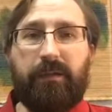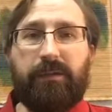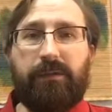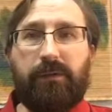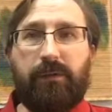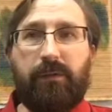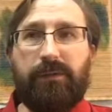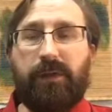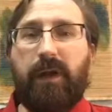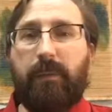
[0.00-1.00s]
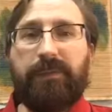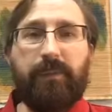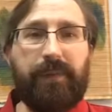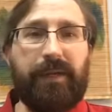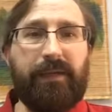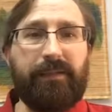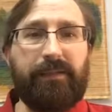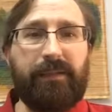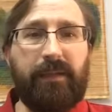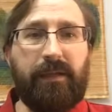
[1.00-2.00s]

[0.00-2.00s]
to come to peace